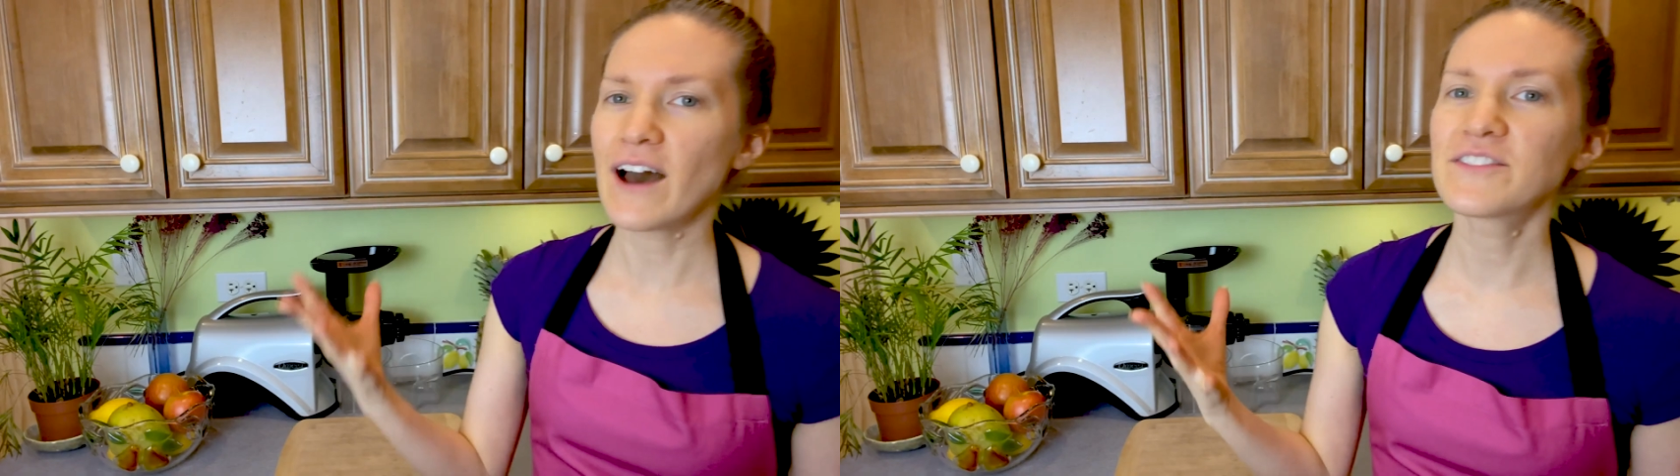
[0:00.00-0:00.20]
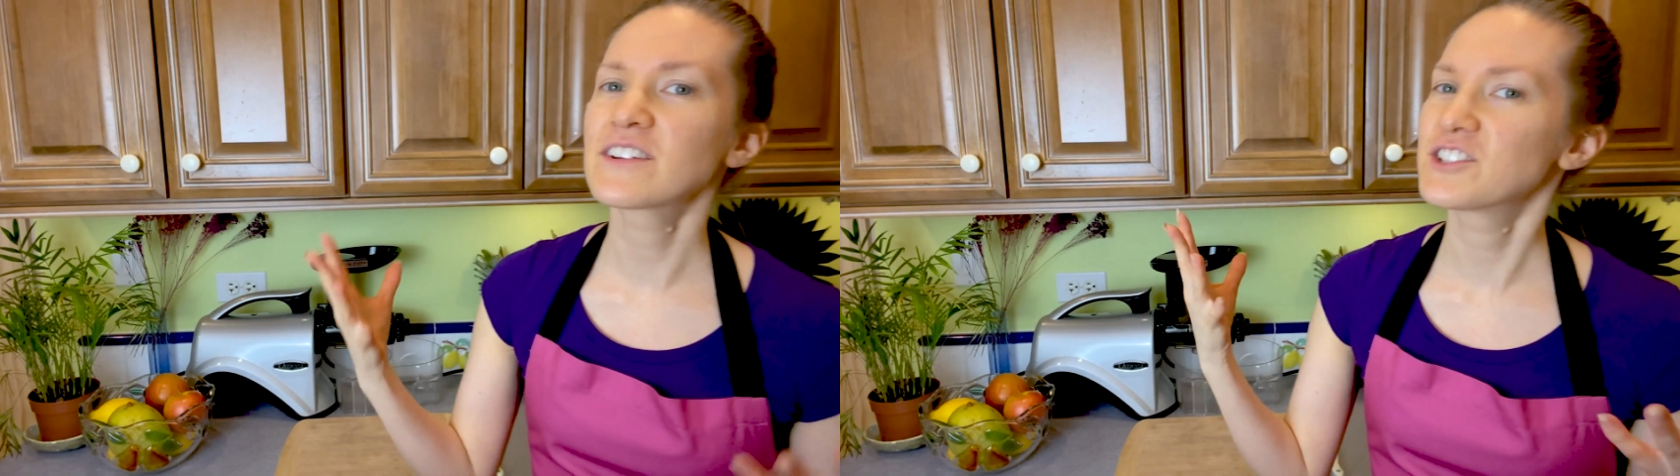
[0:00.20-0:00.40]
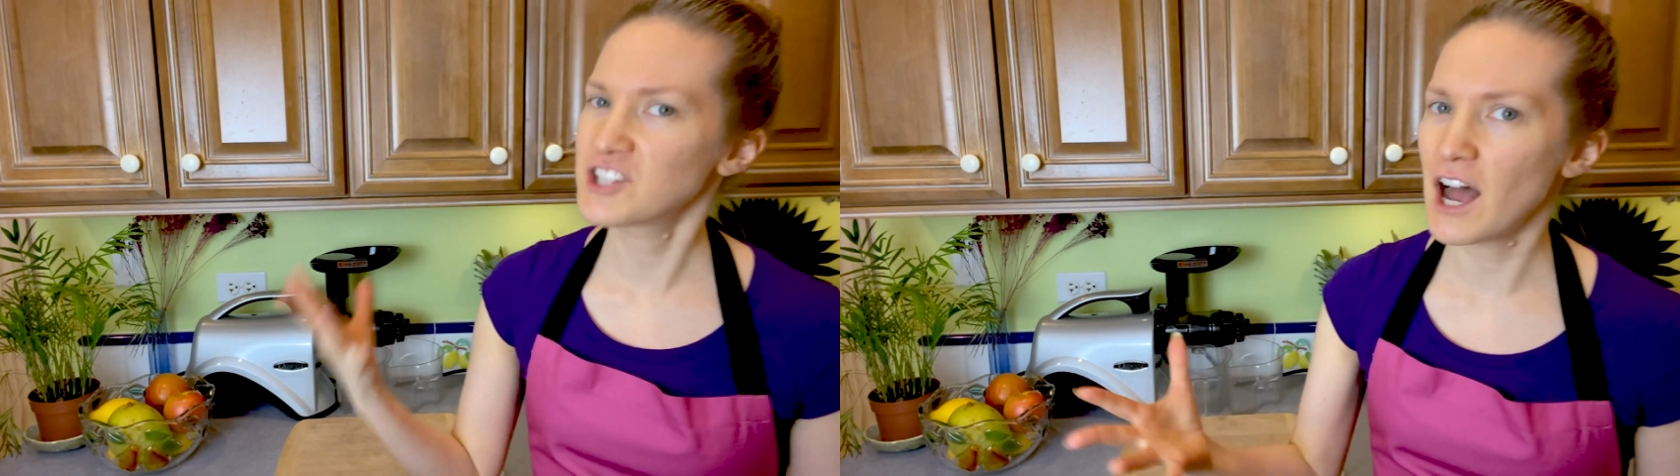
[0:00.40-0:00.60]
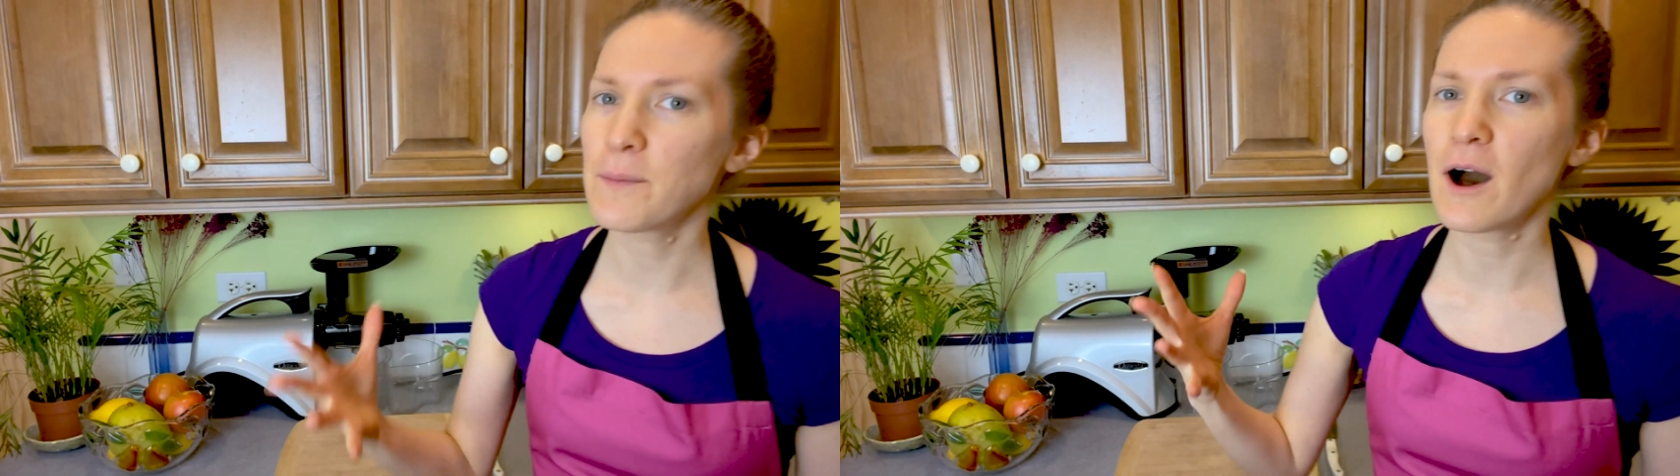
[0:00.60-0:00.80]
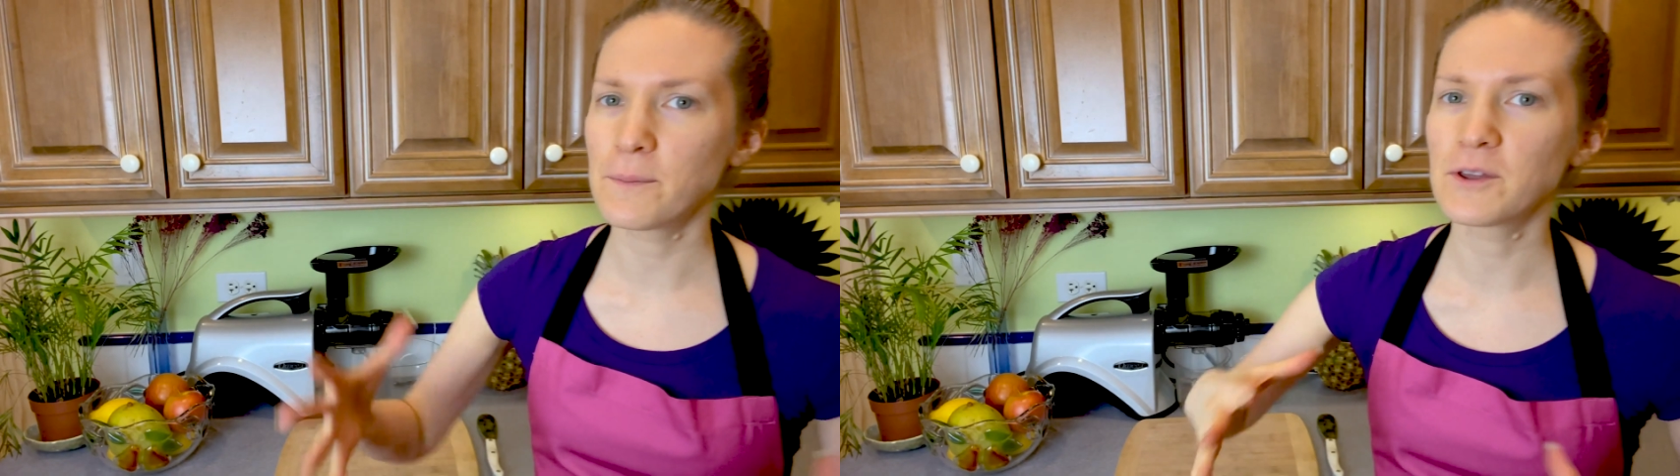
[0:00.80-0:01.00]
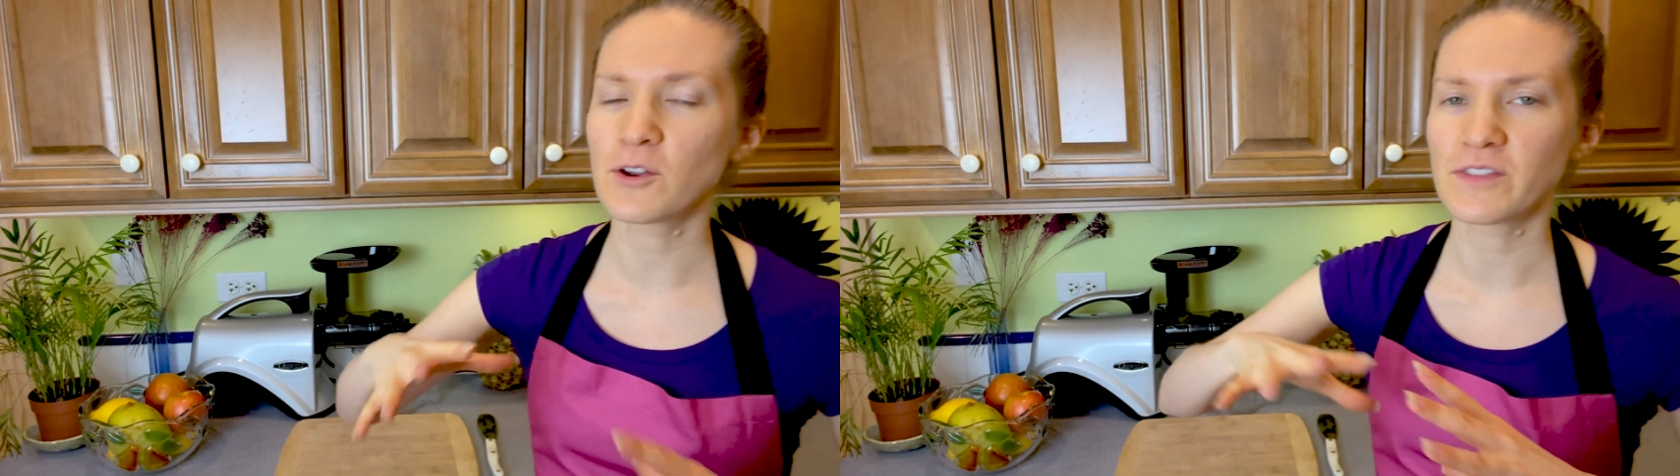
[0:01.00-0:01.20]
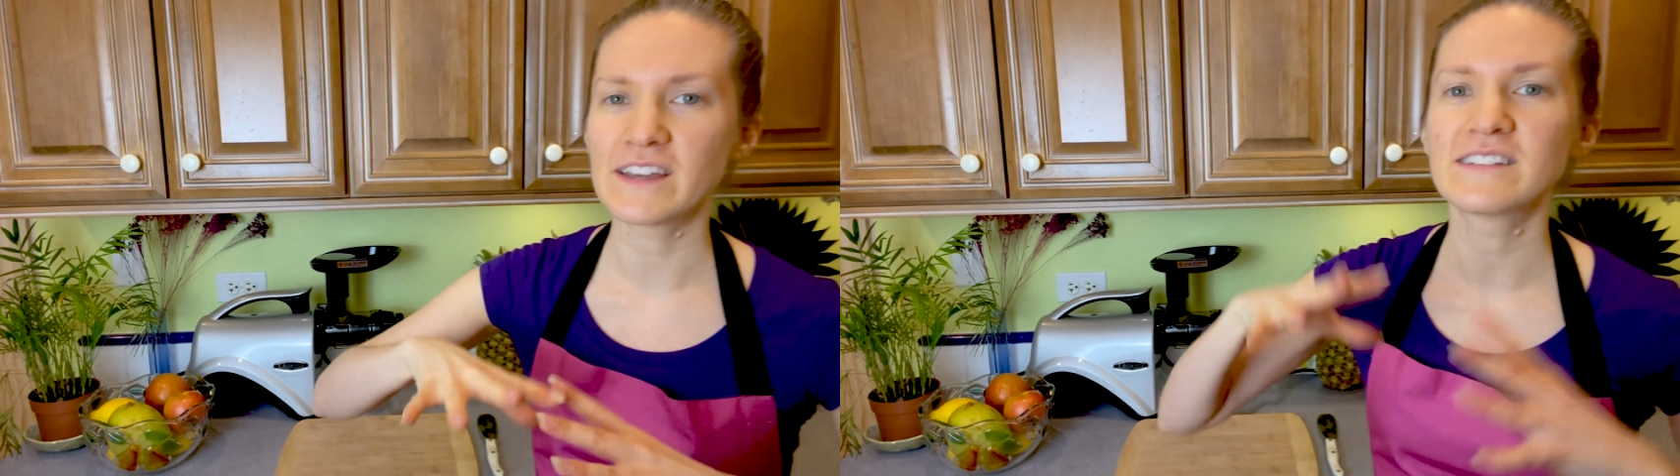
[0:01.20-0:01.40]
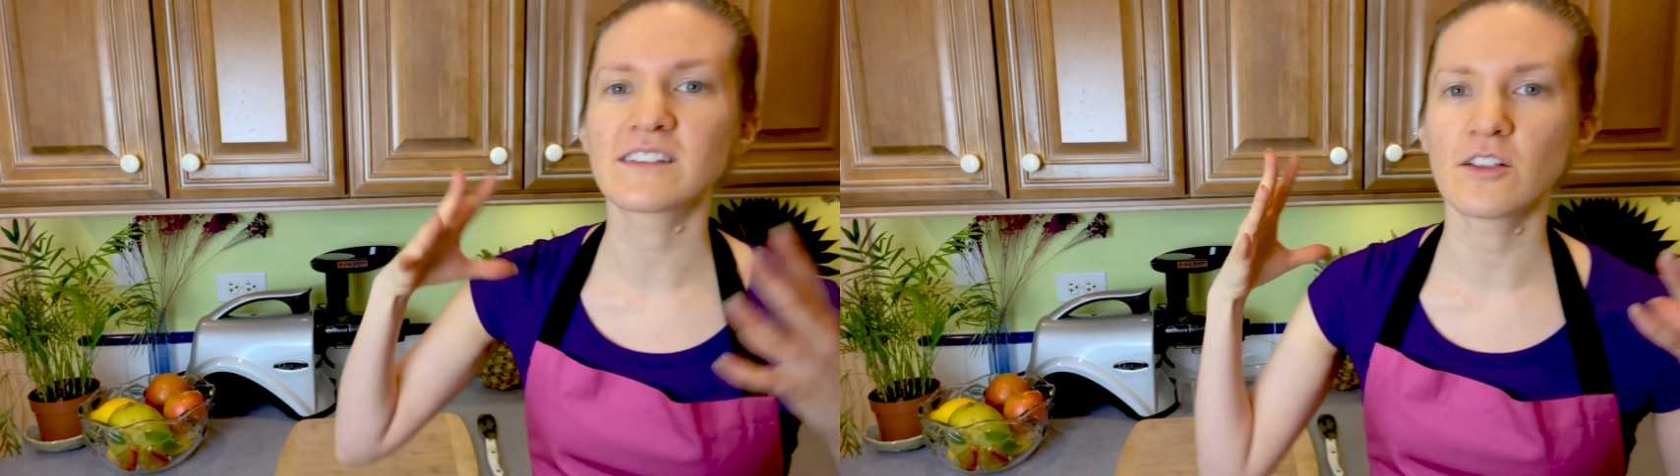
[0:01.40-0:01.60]
to chop up your
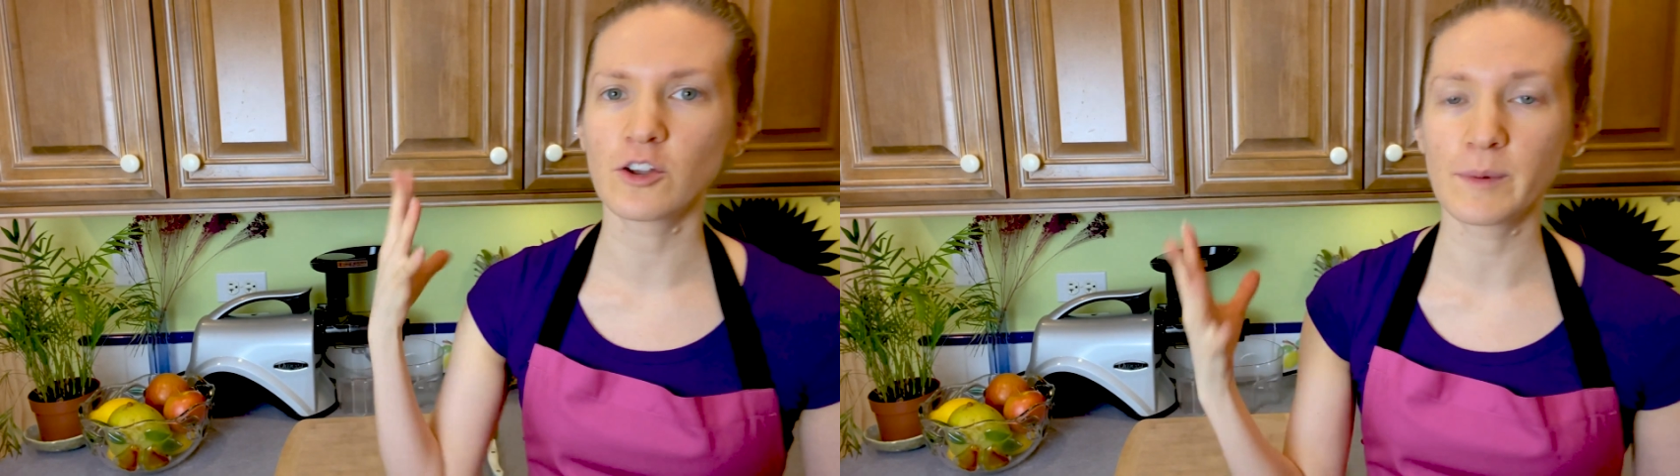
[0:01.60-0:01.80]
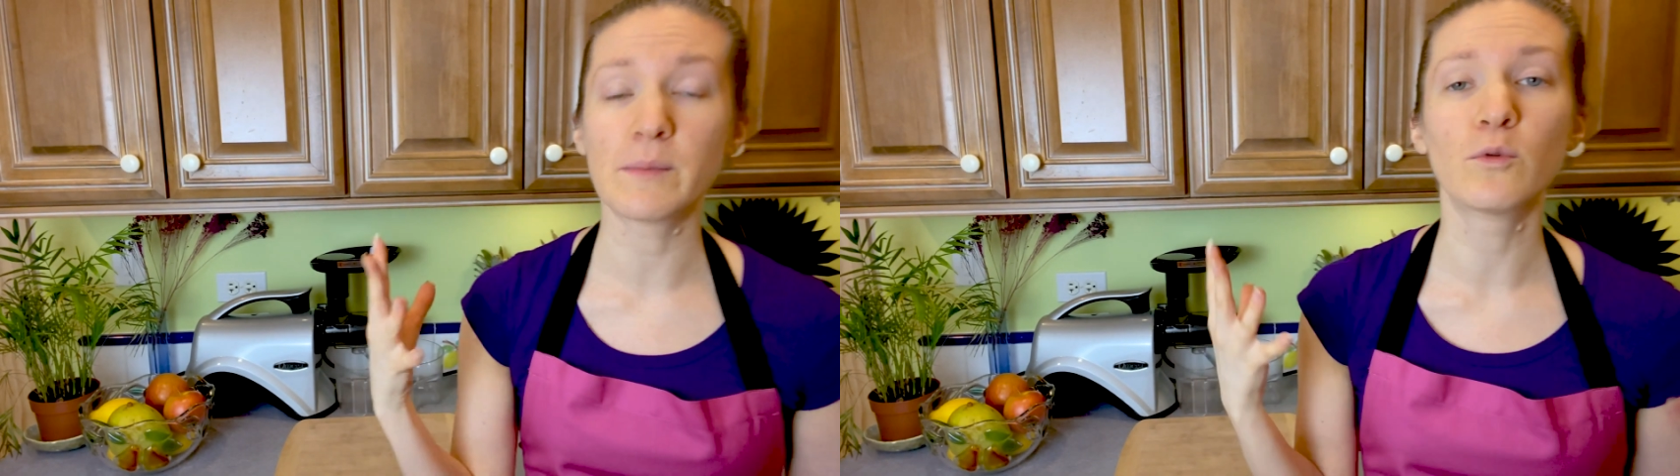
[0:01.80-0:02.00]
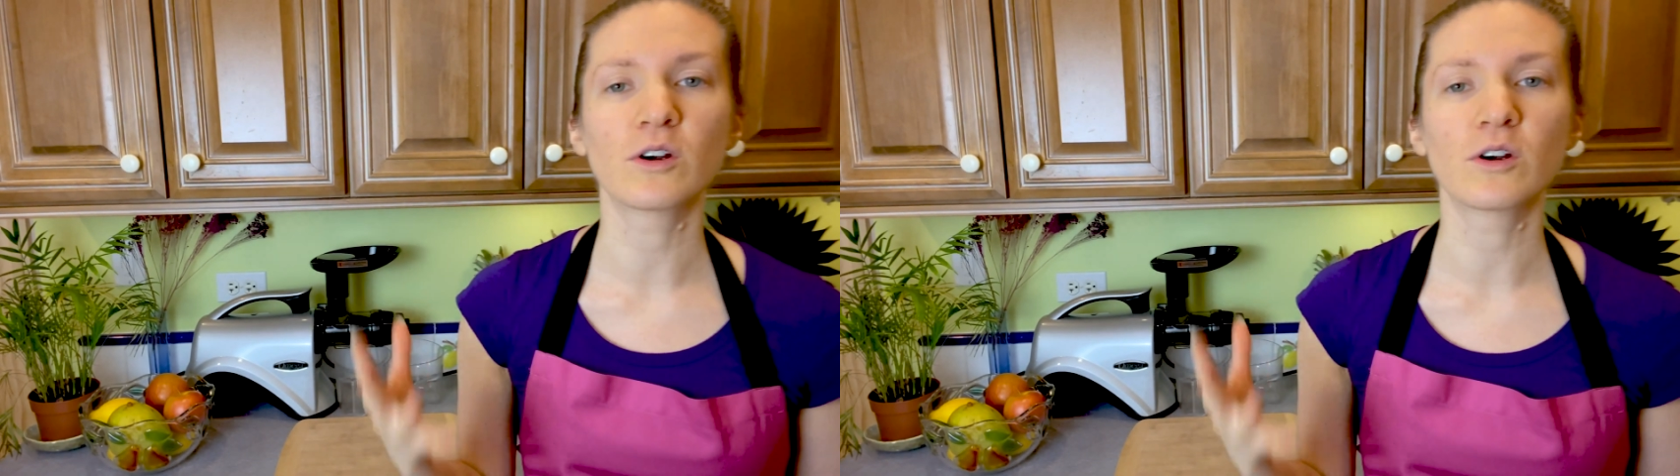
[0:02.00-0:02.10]
things a little bit more.